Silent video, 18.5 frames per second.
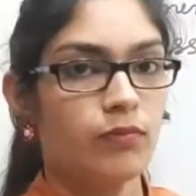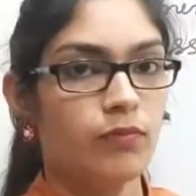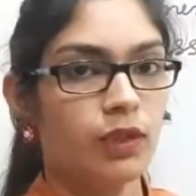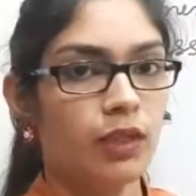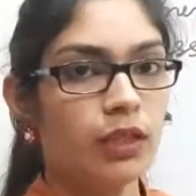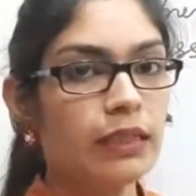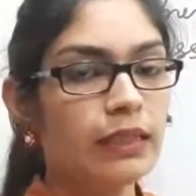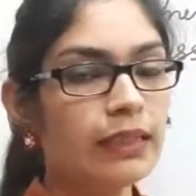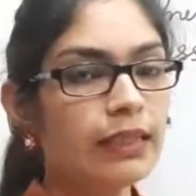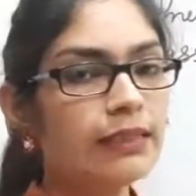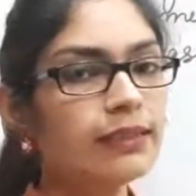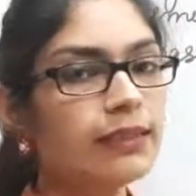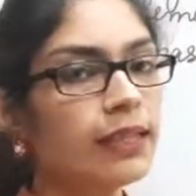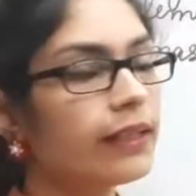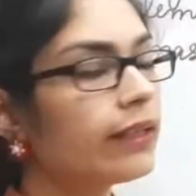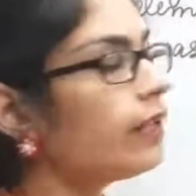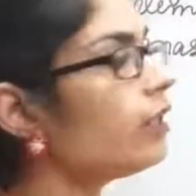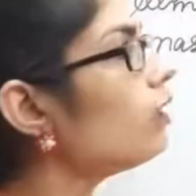The
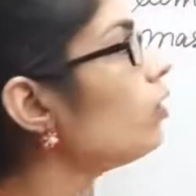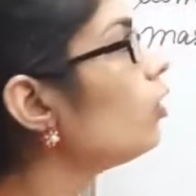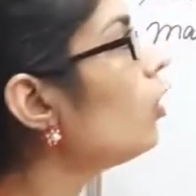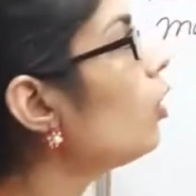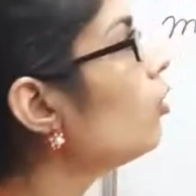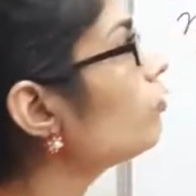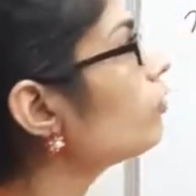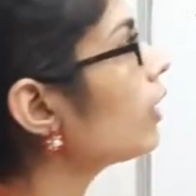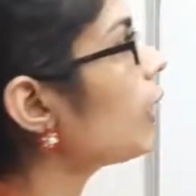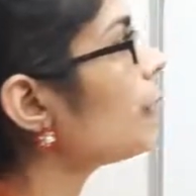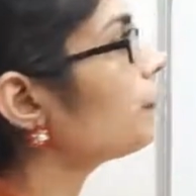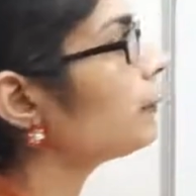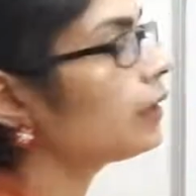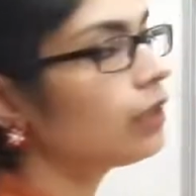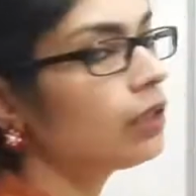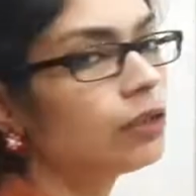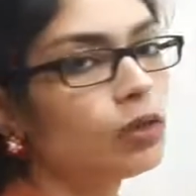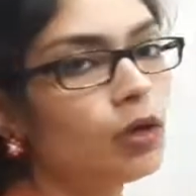second law of chemical
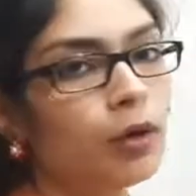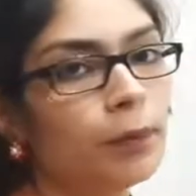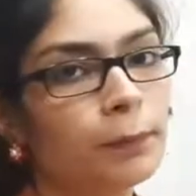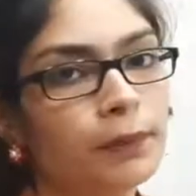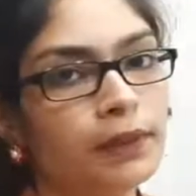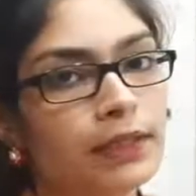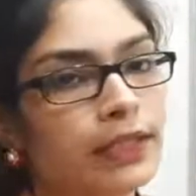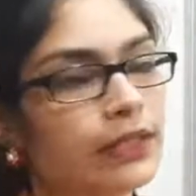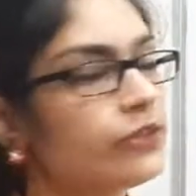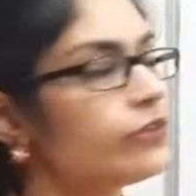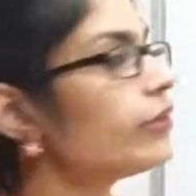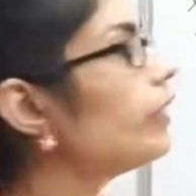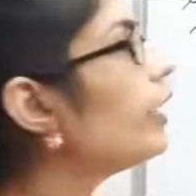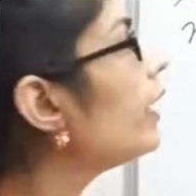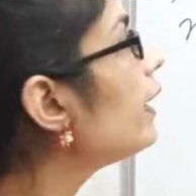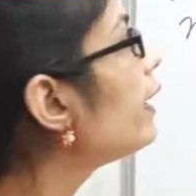combination, it